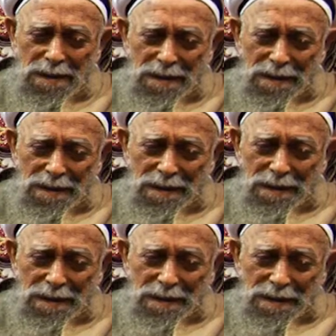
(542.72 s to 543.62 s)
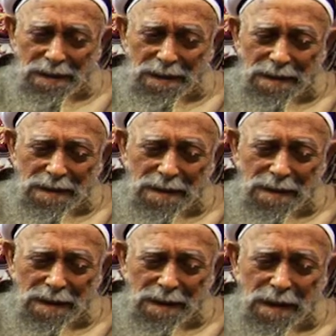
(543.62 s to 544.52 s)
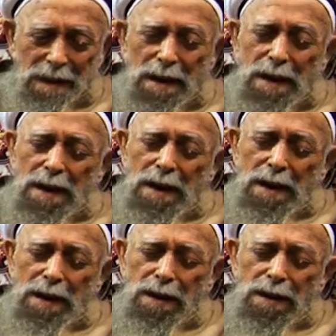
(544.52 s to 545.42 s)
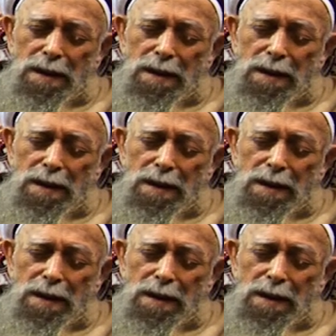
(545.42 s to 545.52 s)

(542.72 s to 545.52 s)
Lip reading: [no speech]